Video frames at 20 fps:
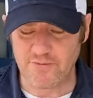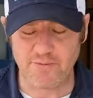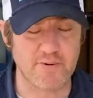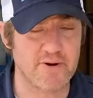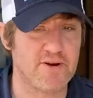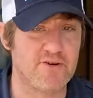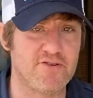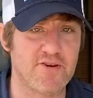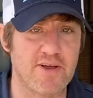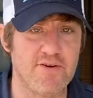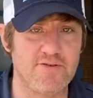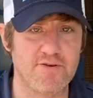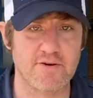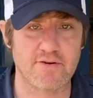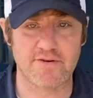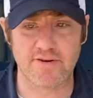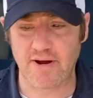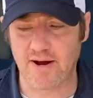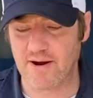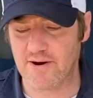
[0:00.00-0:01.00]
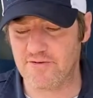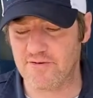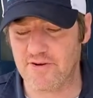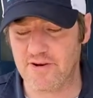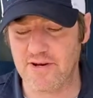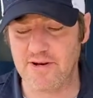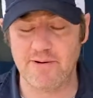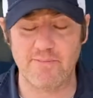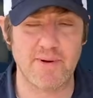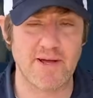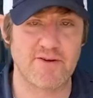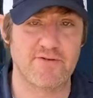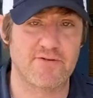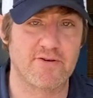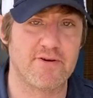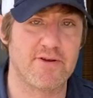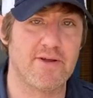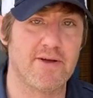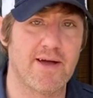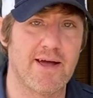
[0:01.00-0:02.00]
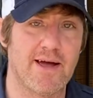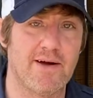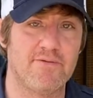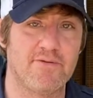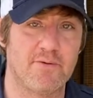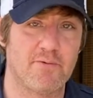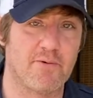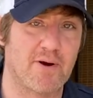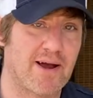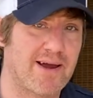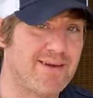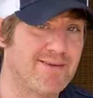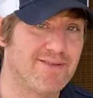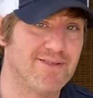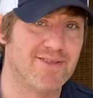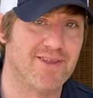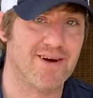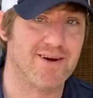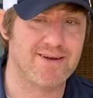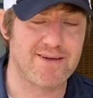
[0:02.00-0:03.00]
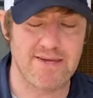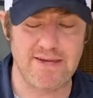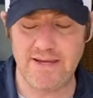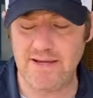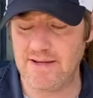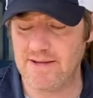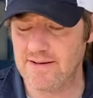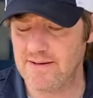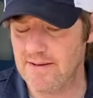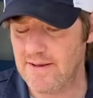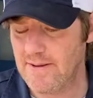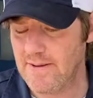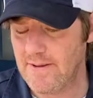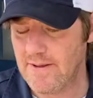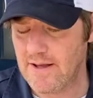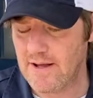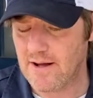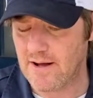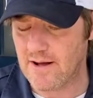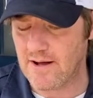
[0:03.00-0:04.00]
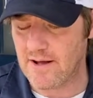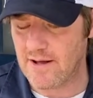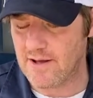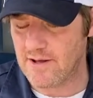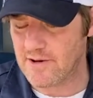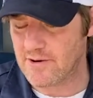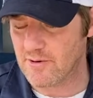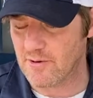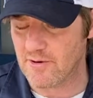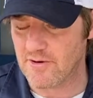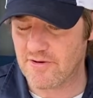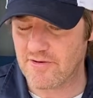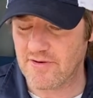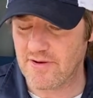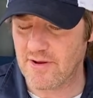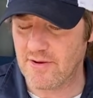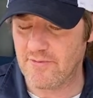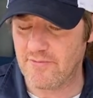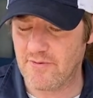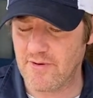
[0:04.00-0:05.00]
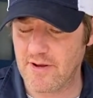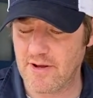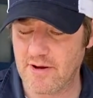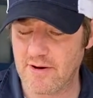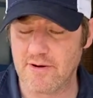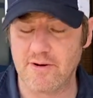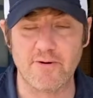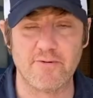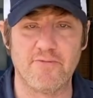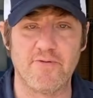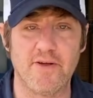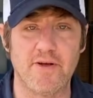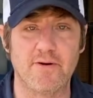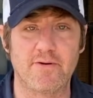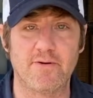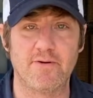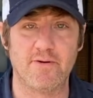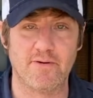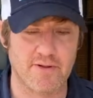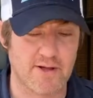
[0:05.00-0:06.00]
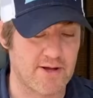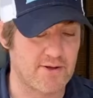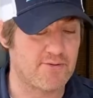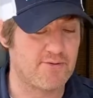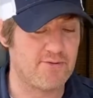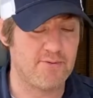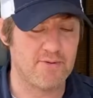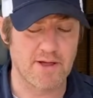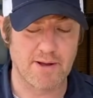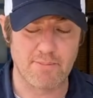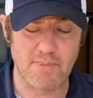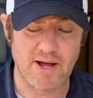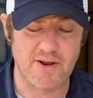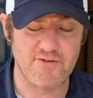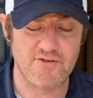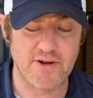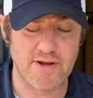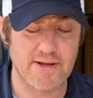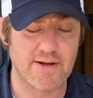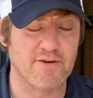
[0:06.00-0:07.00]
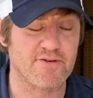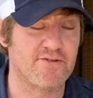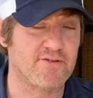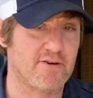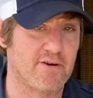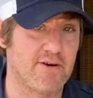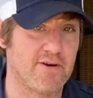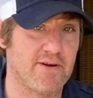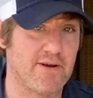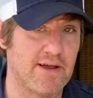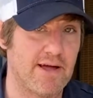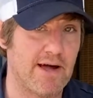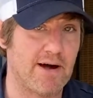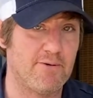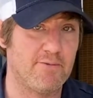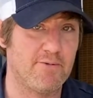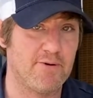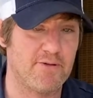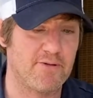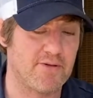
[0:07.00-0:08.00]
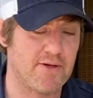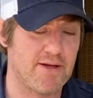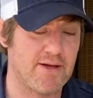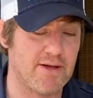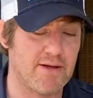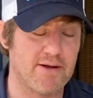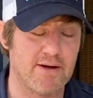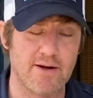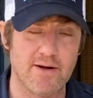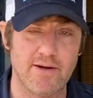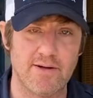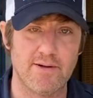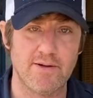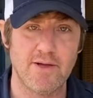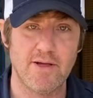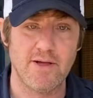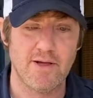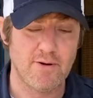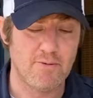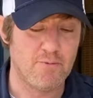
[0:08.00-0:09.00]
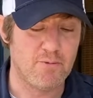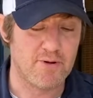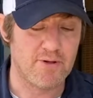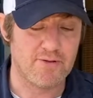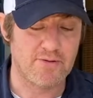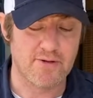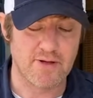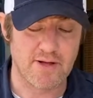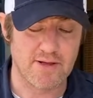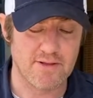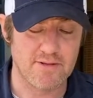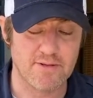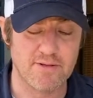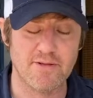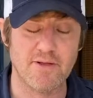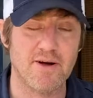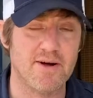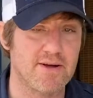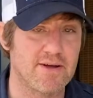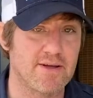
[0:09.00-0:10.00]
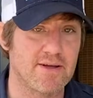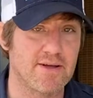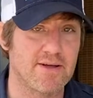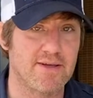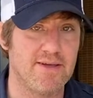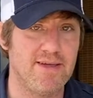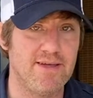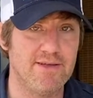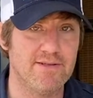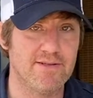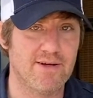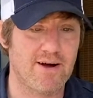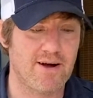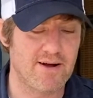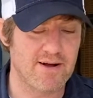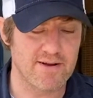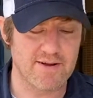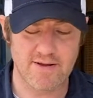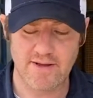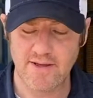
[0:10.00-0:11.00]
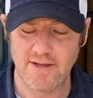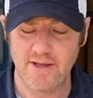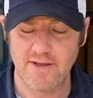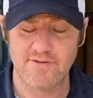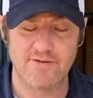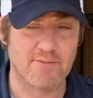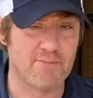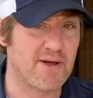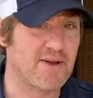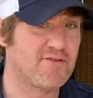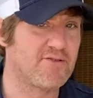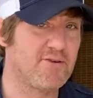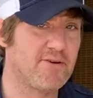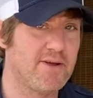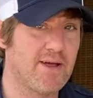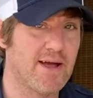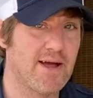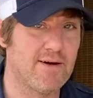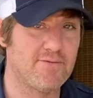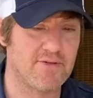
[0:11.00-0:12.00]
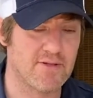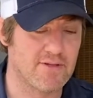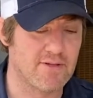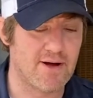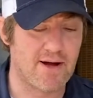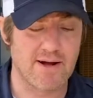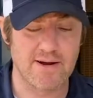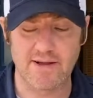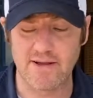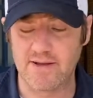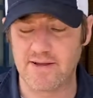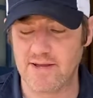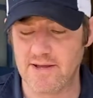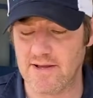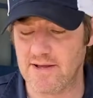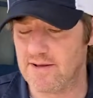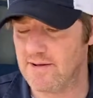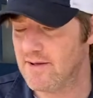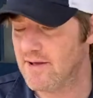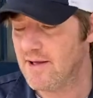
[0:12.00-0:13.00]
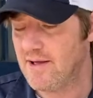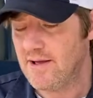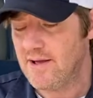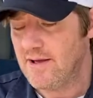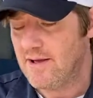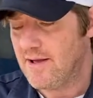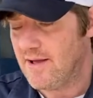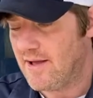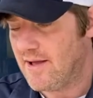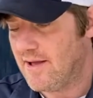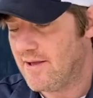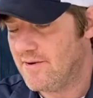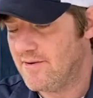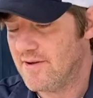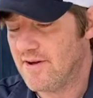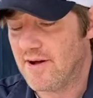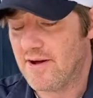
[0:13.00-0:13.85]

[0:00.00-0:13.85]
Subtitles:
when you're changing your tires, you need to make sure you have the right lug key. Of course, if your vehicle, like my JL, started out with a lug key lock, so make sure you have the lock and key. And